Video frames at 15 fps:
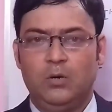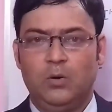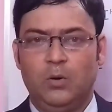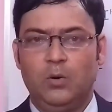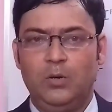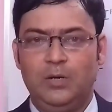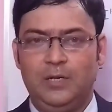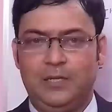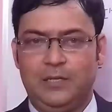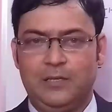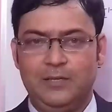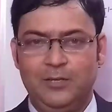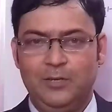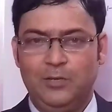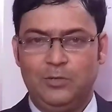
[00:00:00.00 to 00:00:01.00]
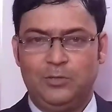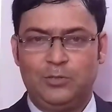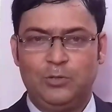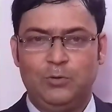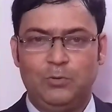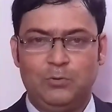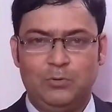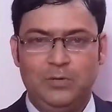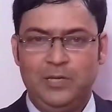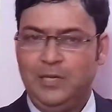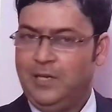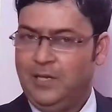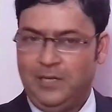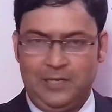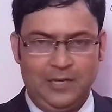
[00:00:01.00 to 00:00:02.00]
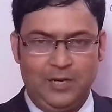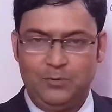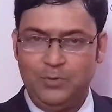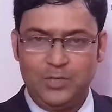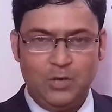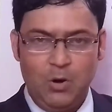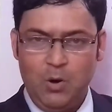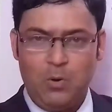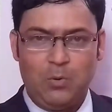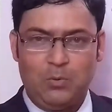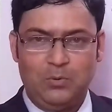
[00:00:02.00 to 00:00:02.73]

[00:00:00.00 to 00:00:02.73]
only. So here we go.